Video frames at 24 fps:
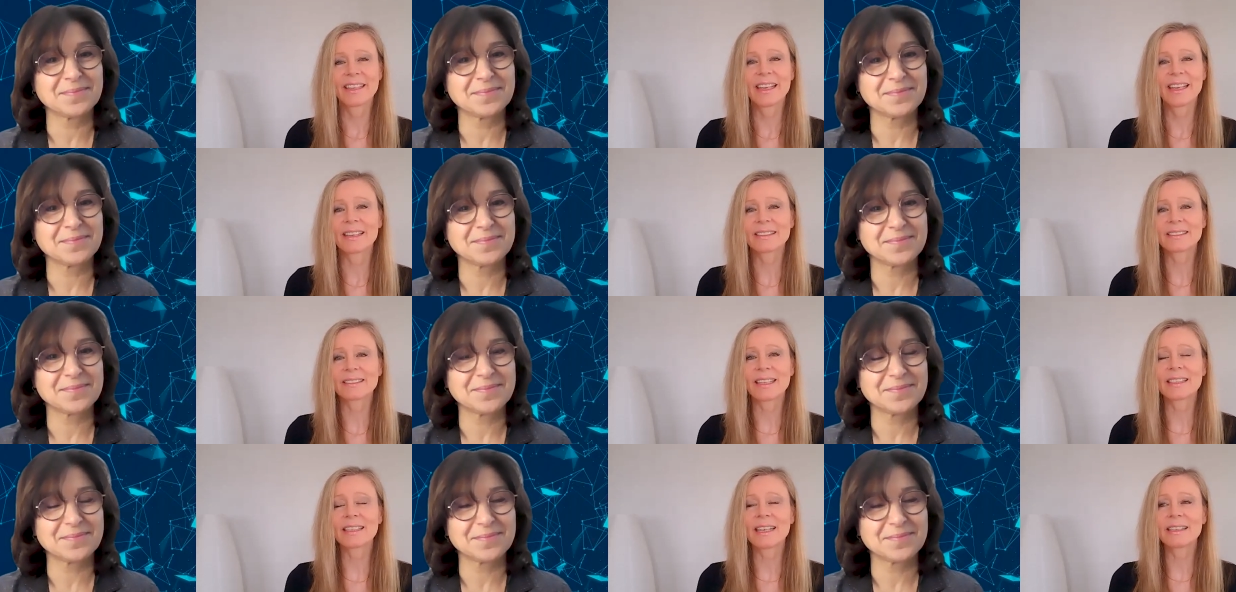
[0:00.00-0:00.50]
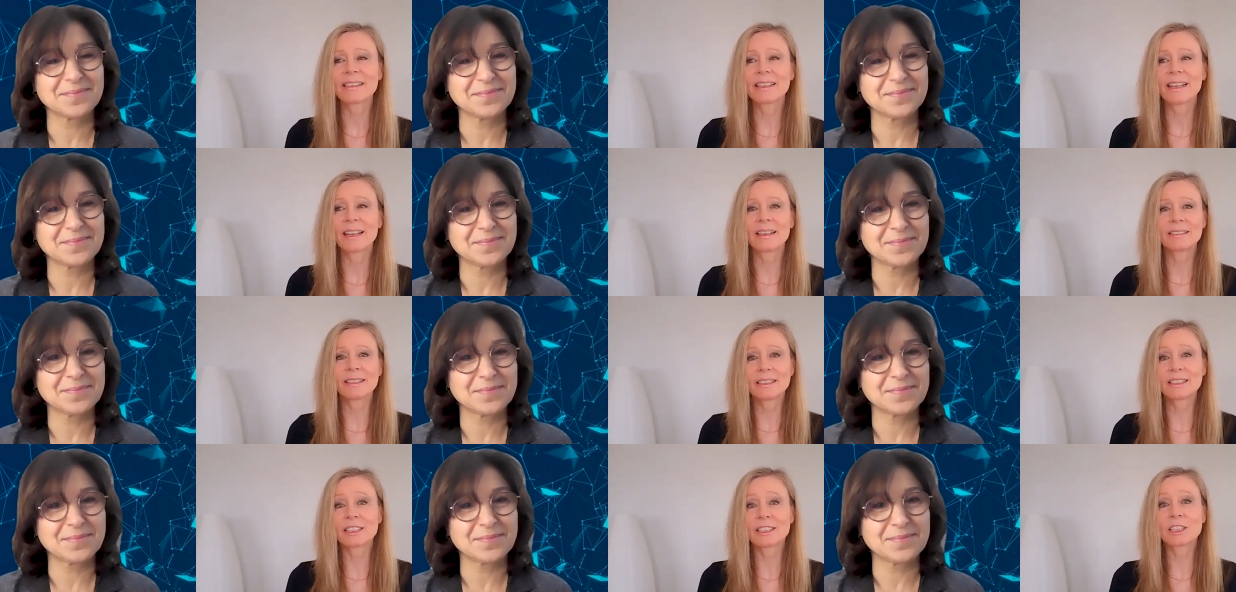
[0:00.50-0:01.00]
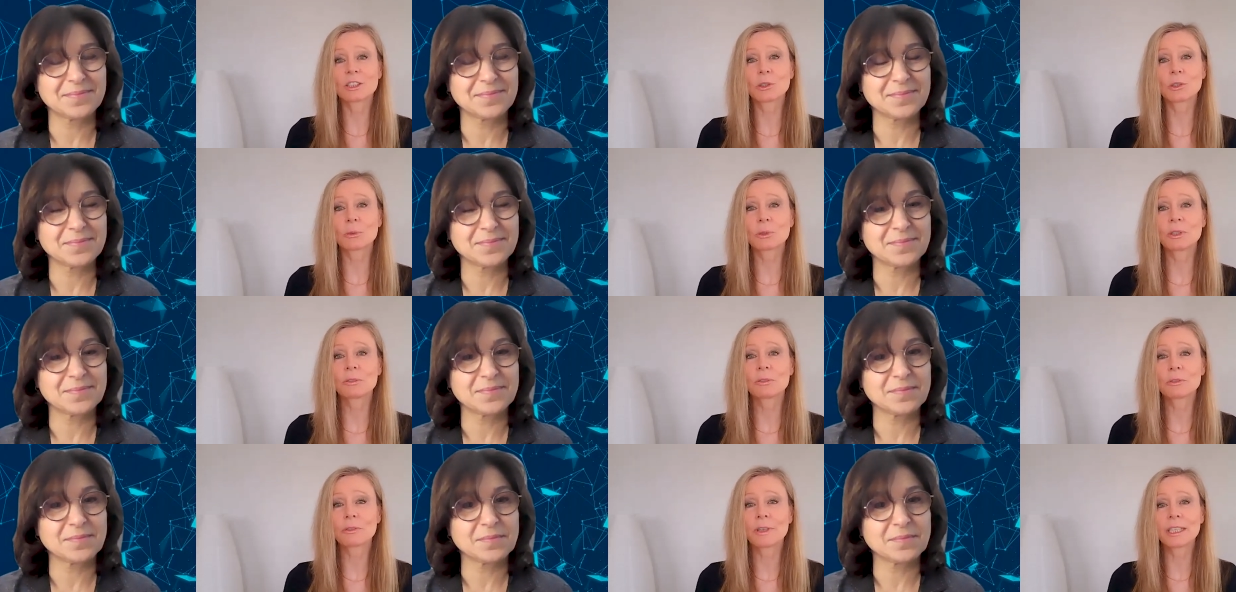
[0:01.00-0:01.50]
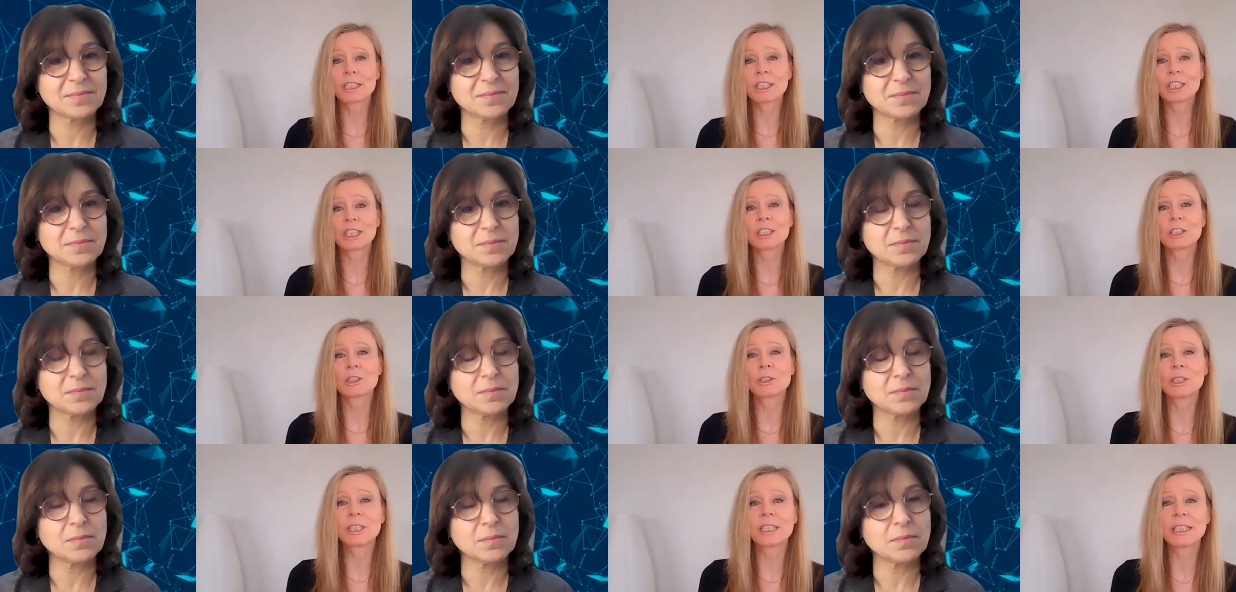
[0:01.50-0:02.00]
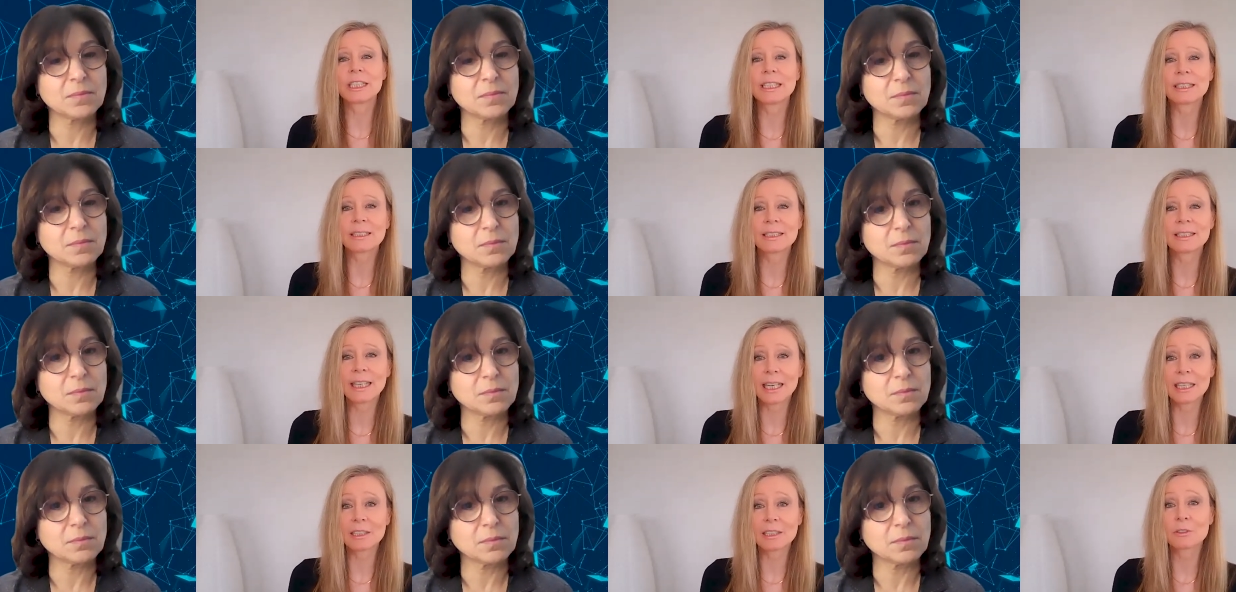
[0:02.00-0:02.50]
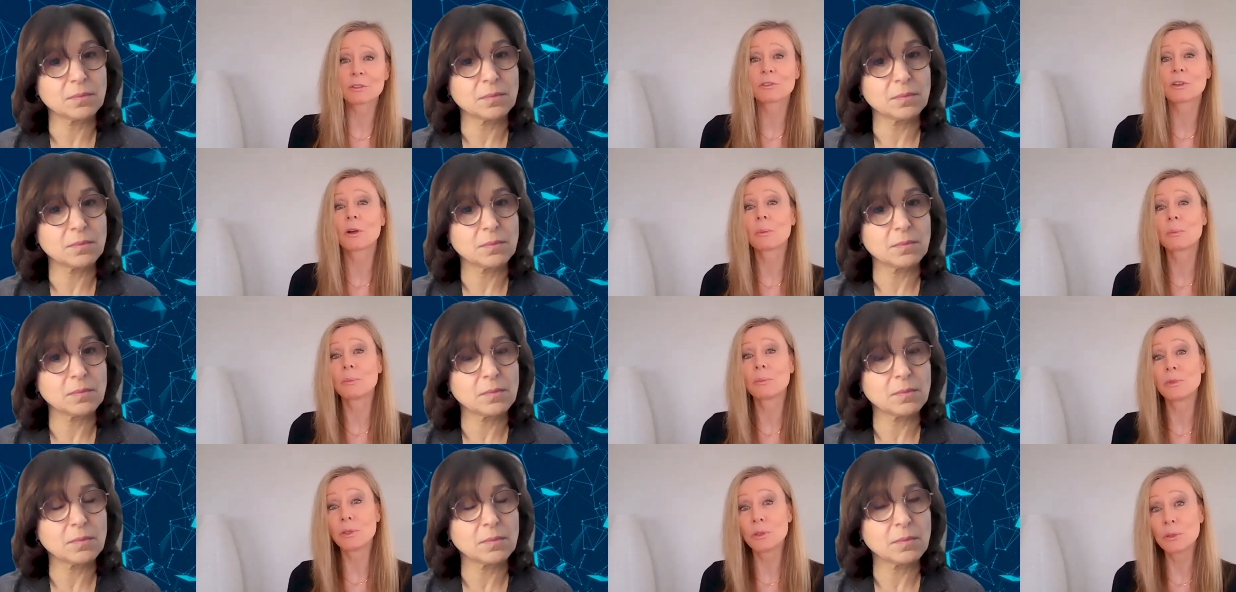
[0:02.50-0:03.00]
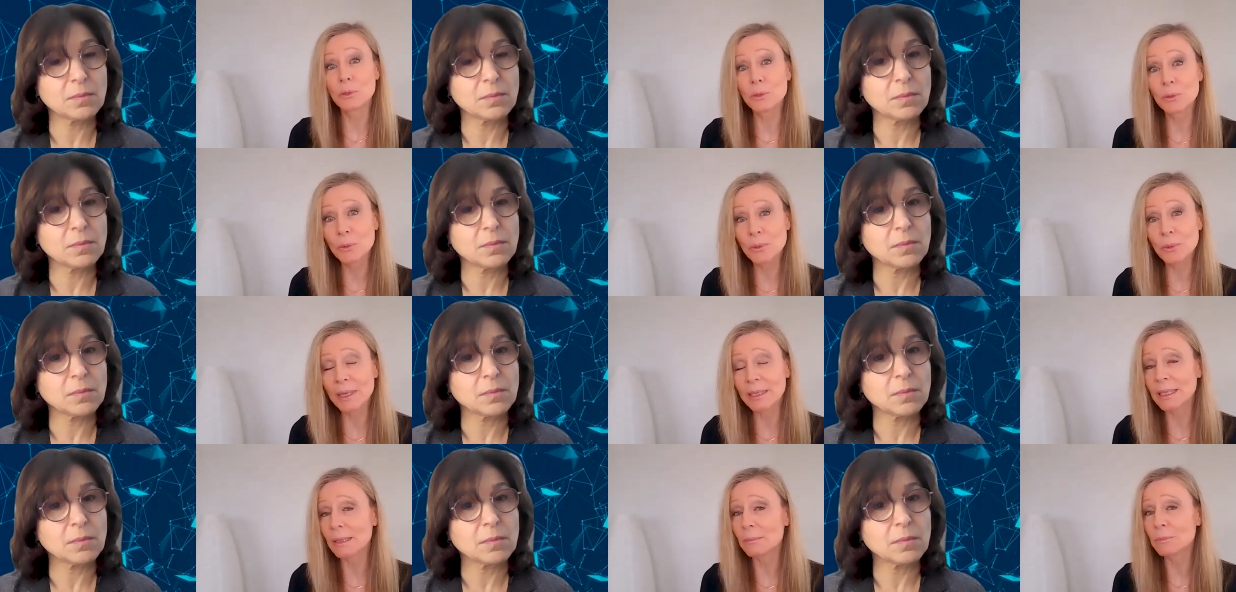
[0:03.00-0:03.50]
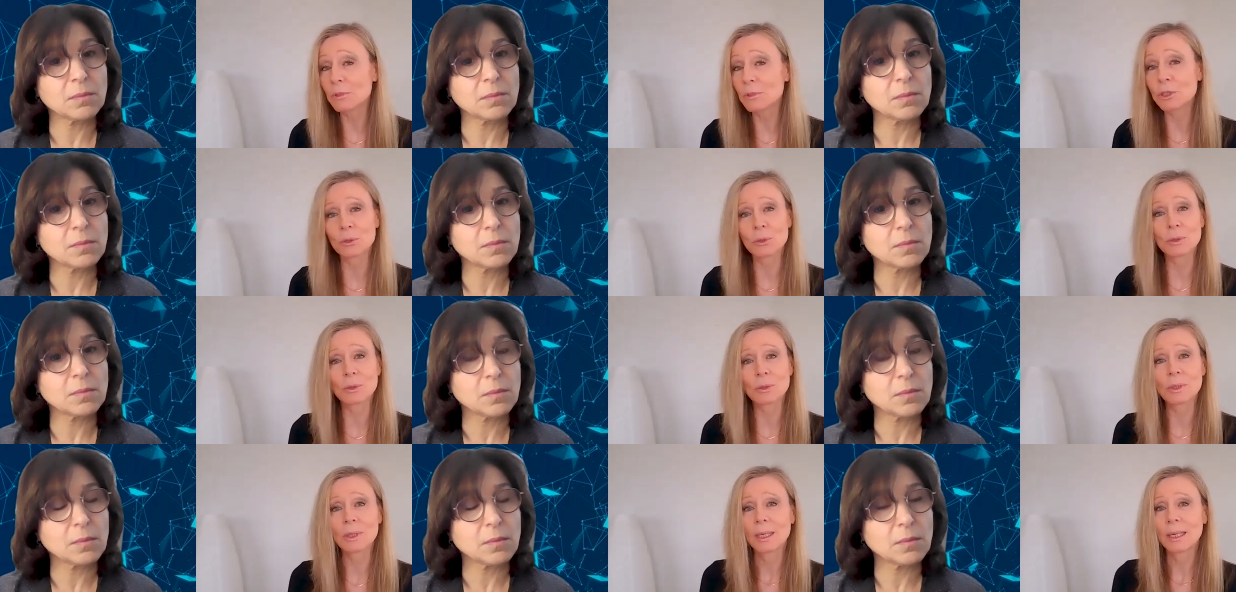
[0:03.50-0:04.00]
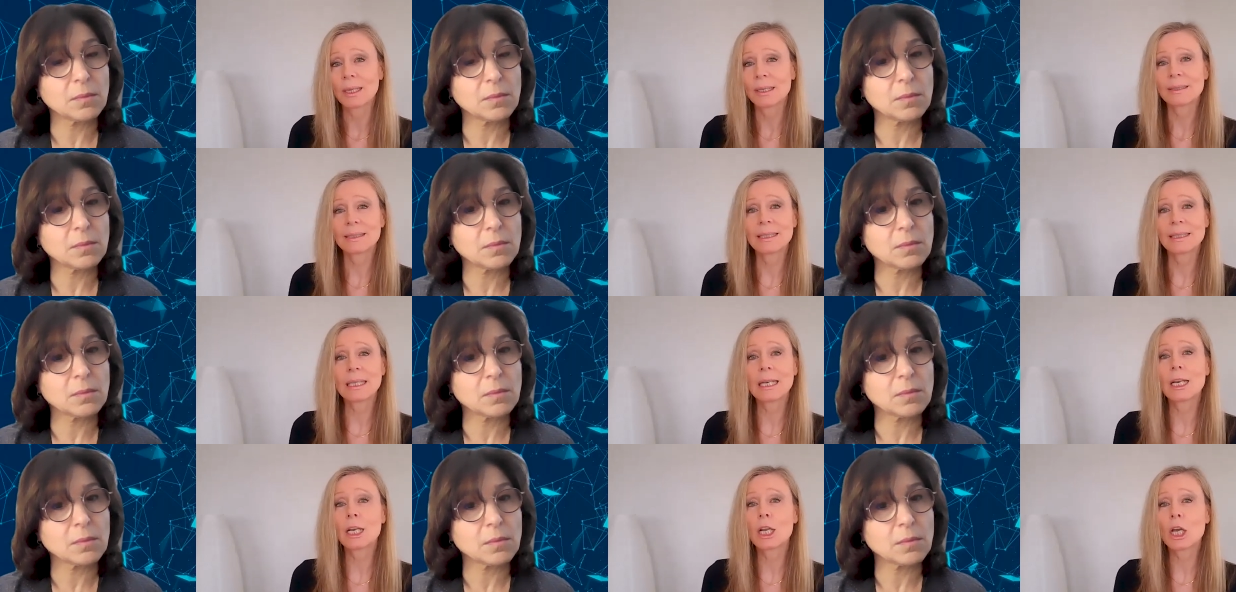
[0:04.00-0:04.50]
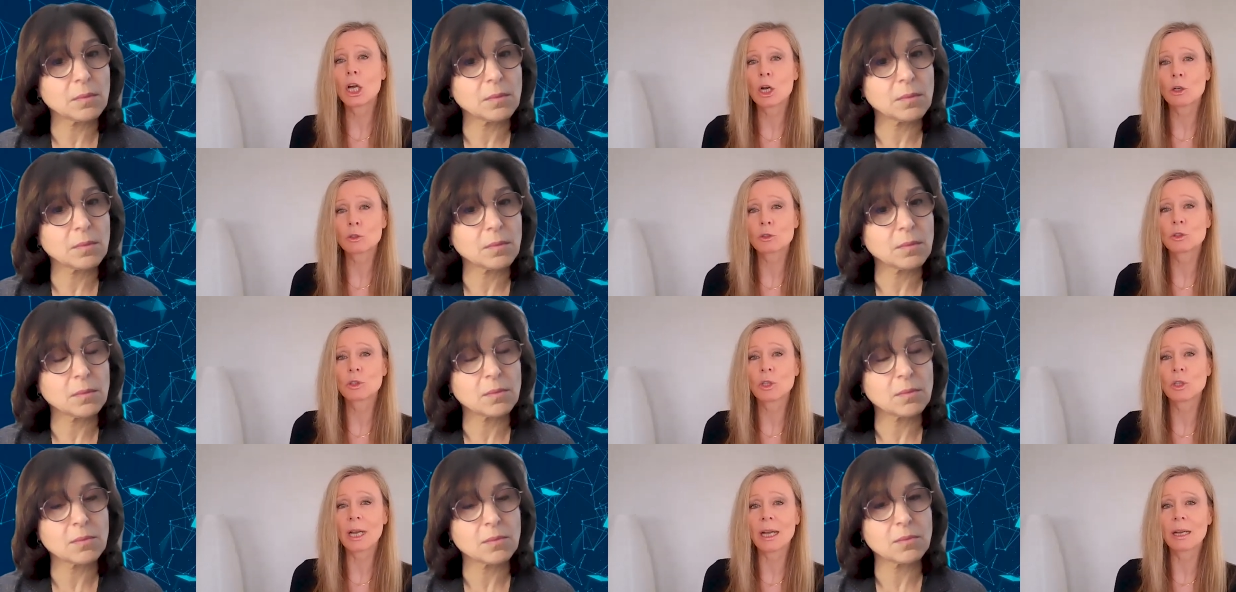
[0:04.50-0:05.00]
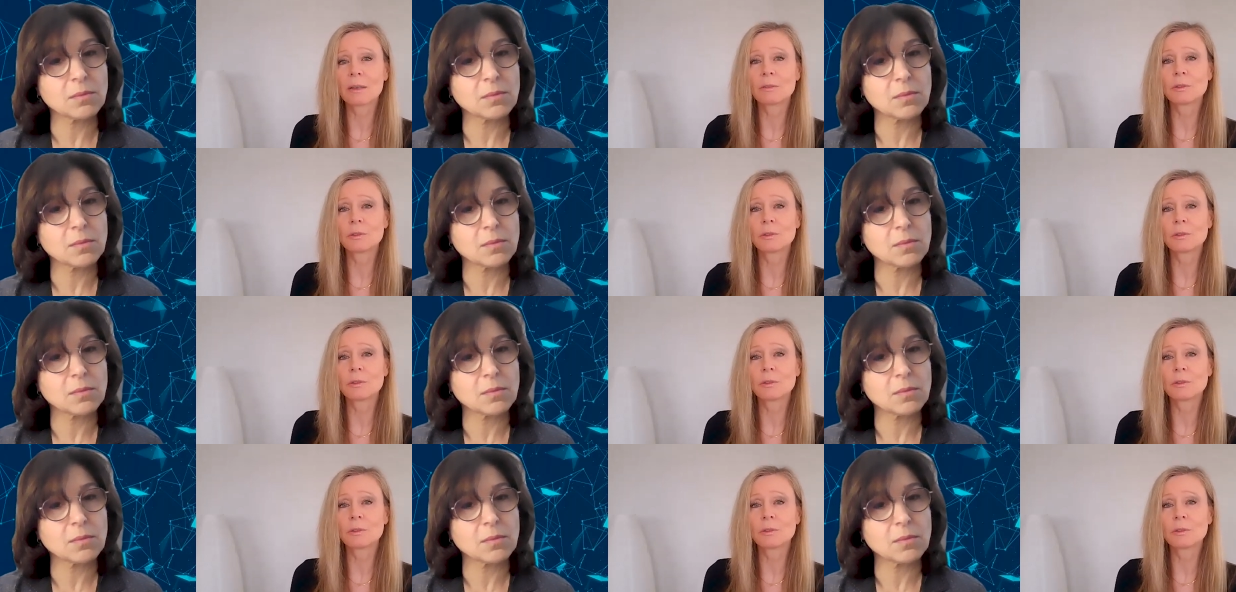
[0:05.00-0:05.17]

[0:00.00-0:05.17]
Speaker 1: Yes, and I, it's so refreshing to hear that from you, and I'm sure they love to